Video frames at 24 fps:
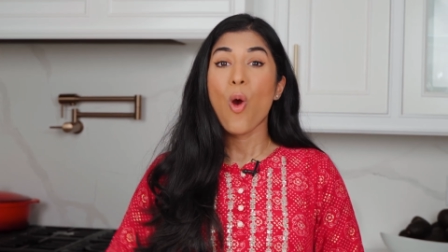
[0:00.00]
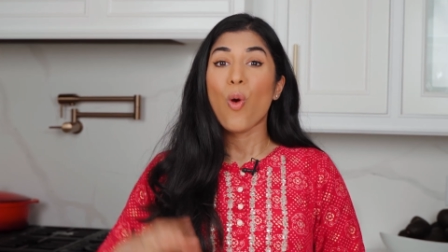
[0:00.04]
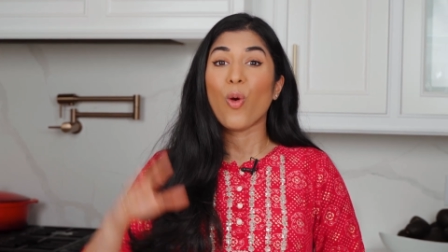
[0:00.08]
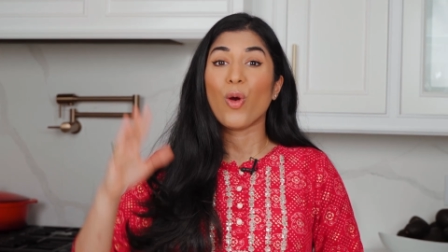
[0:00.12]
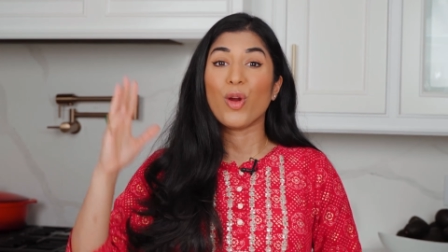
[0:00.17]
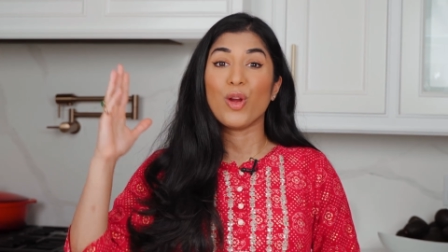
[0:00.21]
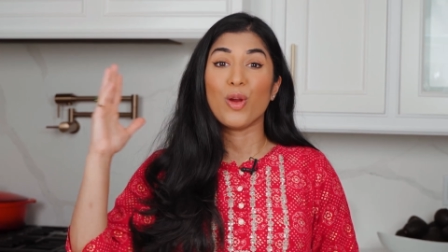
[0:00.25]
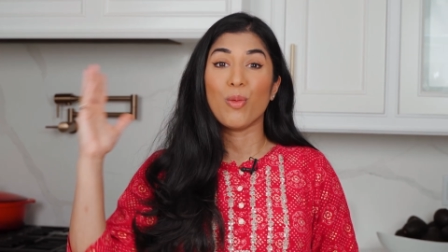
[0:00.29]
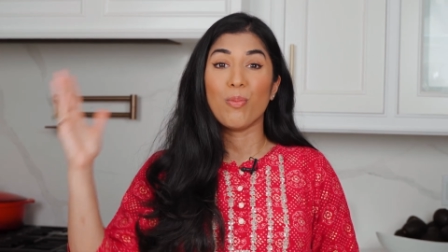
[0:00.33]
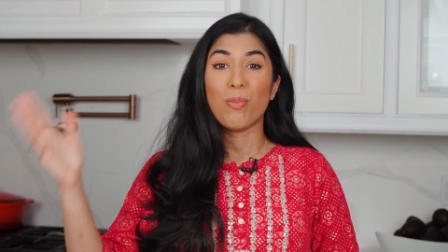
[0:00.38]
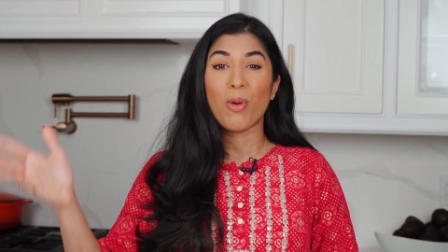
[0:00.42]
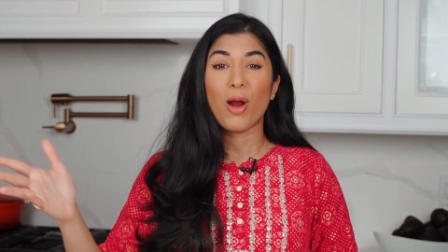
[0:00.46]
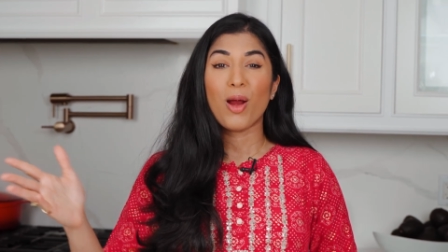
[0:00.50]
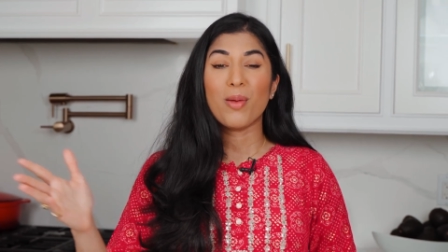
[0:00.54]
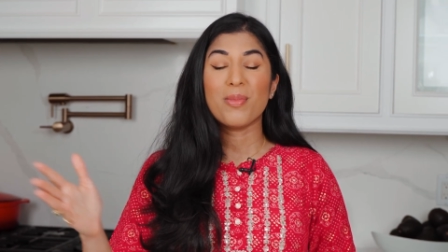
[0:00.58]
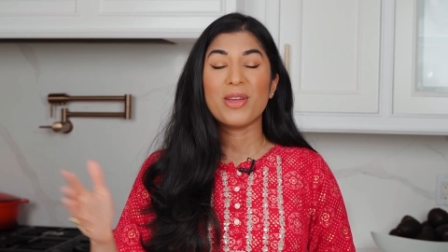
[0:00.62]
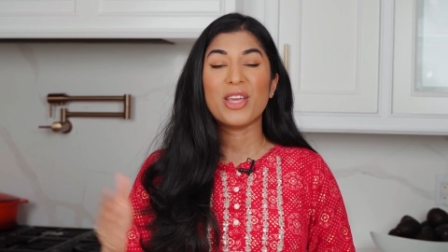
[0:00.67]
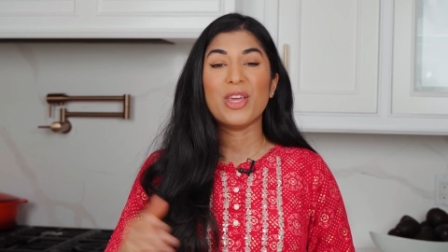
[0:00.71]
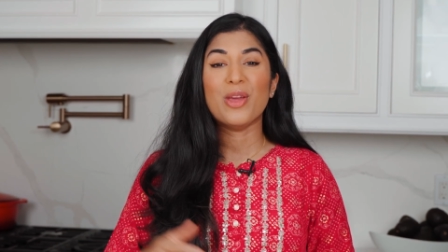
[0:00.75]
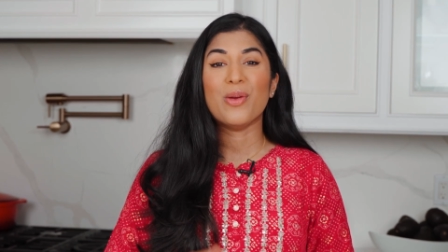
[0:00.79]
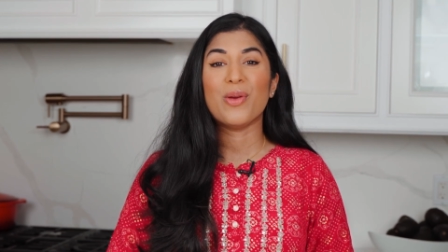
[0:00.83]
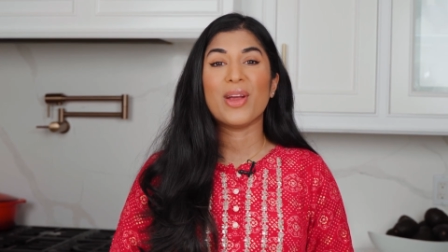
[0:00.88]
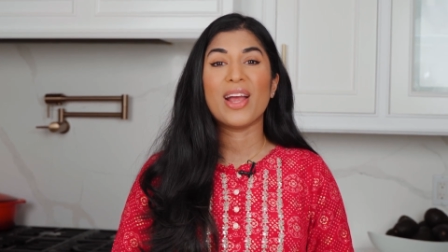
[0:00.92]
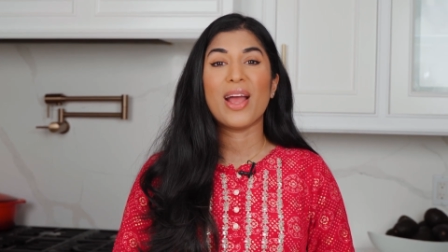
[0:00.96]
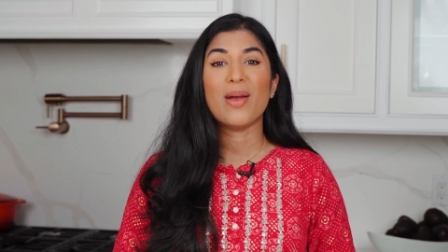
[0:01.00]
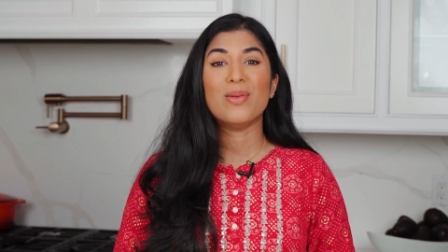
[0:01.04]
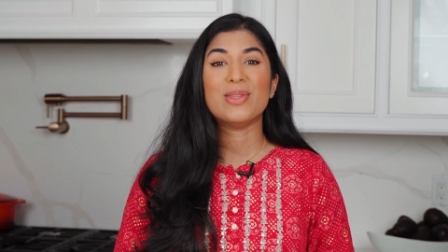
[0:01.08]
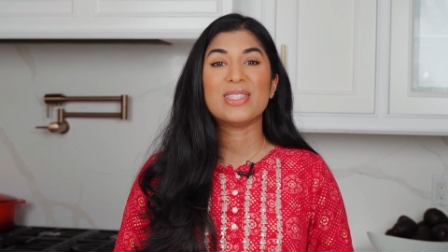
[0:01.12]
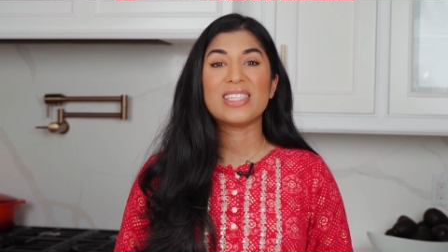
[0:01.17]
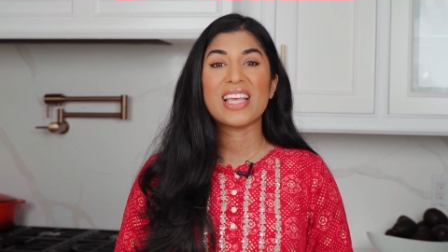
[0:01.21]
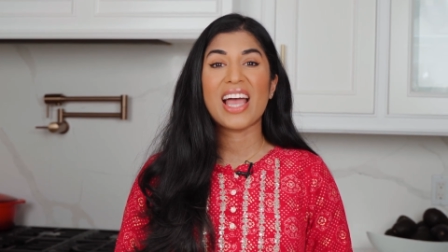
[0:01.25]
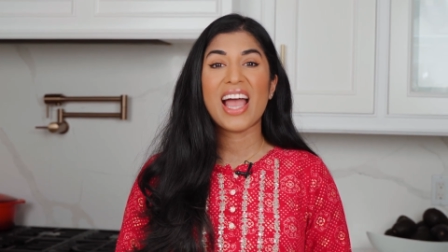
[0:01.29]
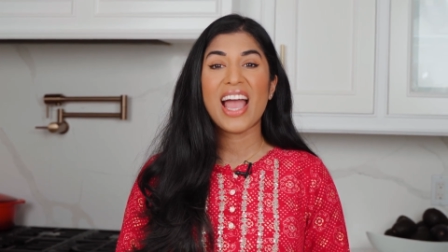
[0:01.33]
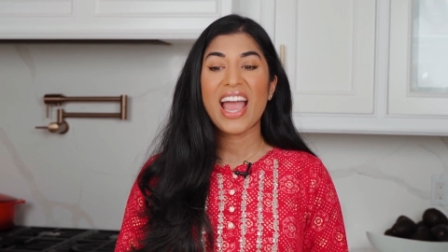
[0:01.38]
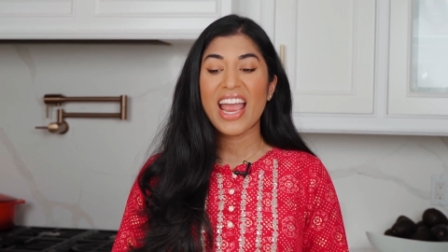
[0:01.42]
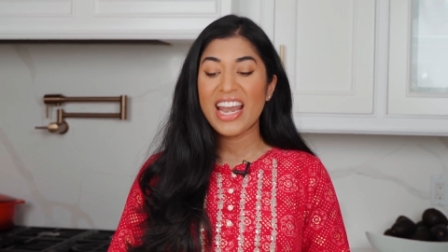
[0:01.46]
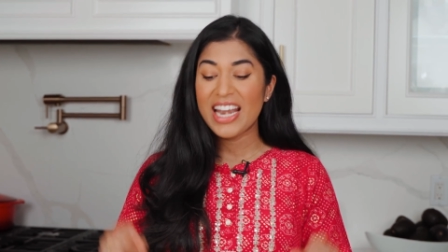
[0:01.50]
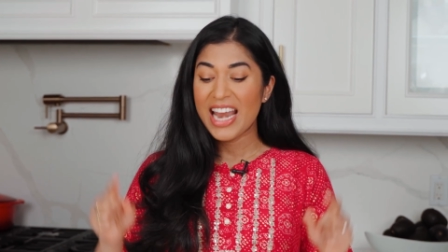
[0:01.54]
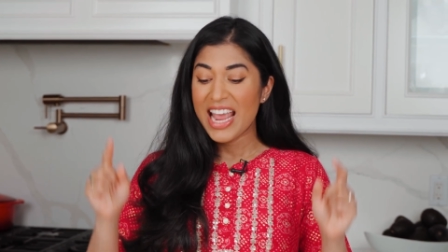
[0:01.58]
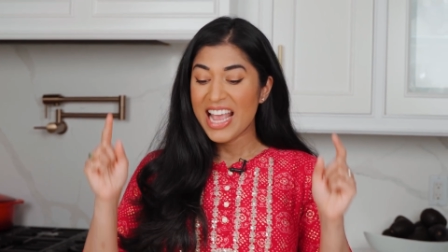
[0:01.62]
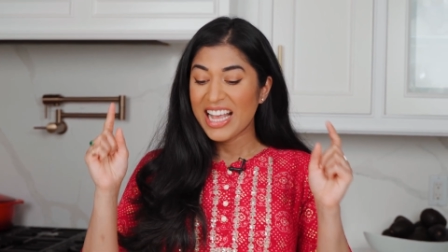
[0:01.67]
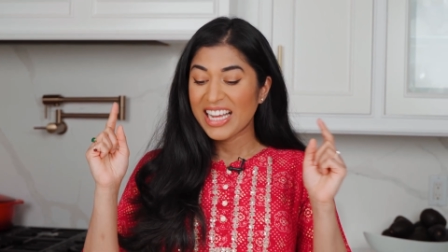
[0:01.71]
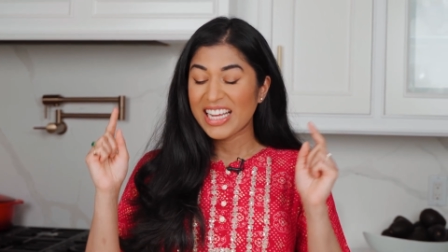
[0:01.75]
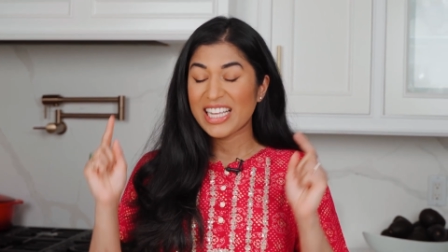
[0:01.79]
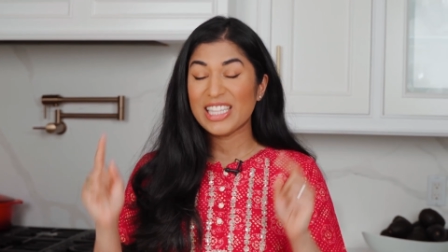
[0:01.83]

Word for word: or you're barbecuing outside,